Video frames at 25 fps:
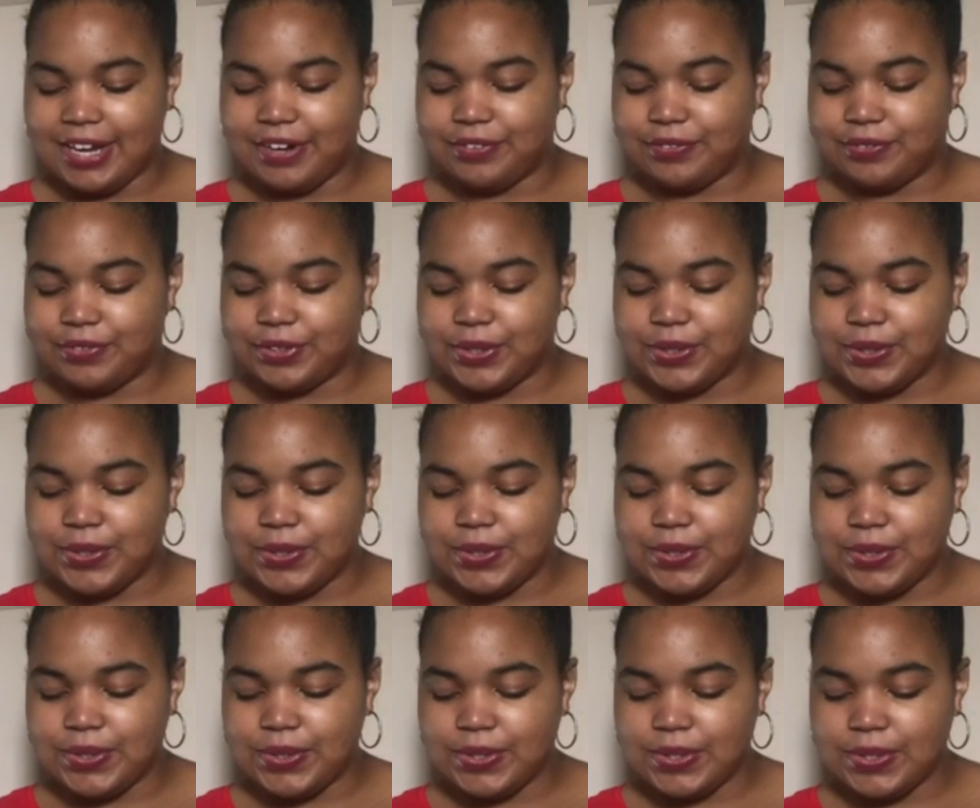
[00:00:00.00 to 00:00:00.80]
I
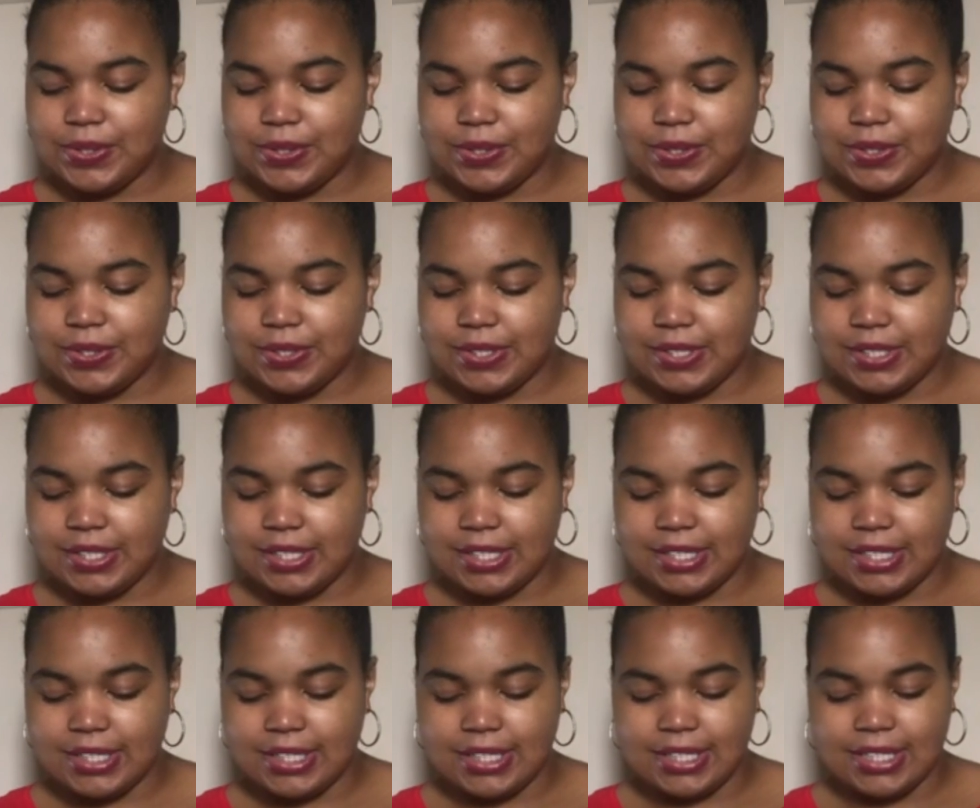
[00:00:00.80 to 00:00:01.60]
roll
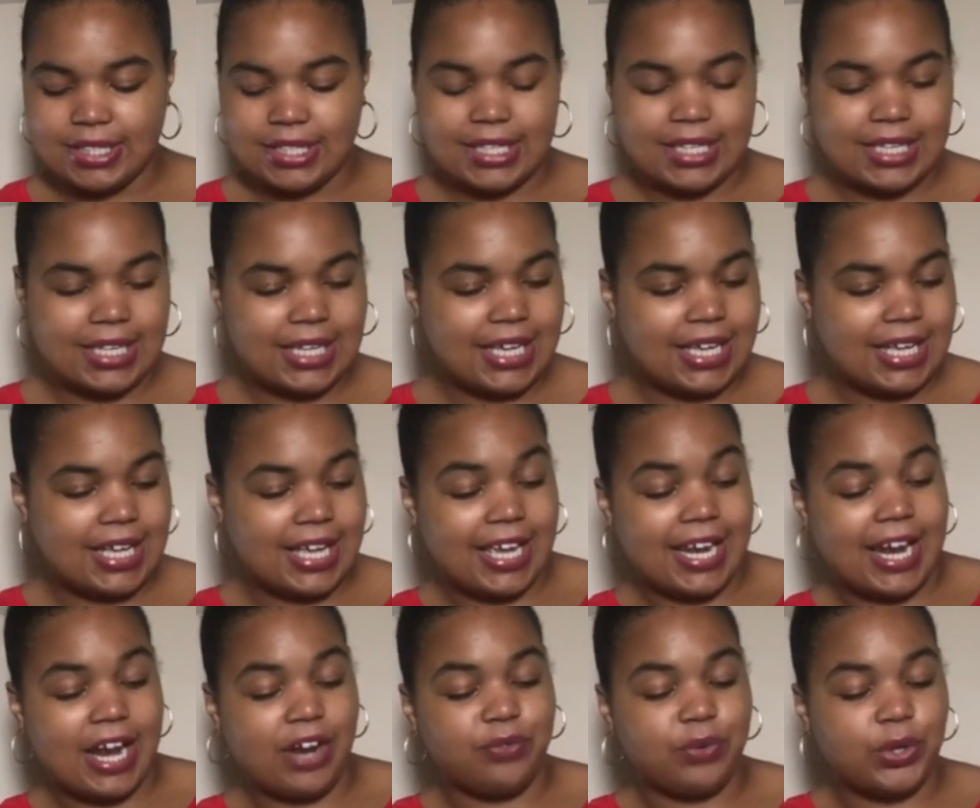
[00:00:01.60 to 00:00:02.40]

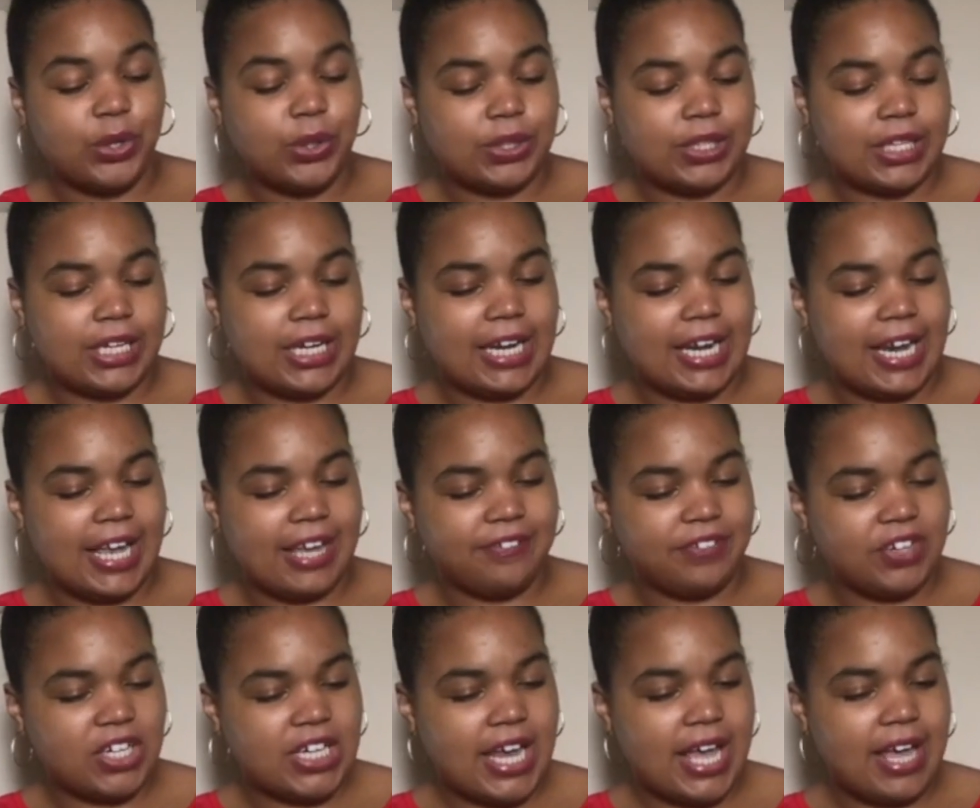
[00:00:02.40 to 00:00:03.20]
in it
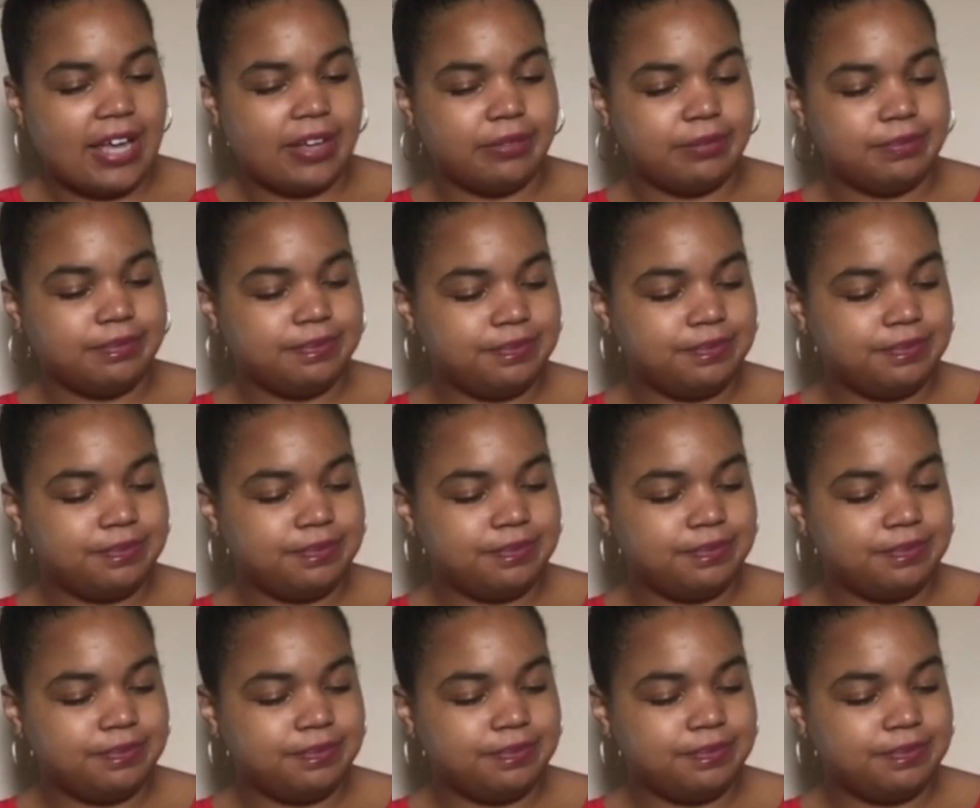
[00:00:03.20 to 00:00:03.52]
every day.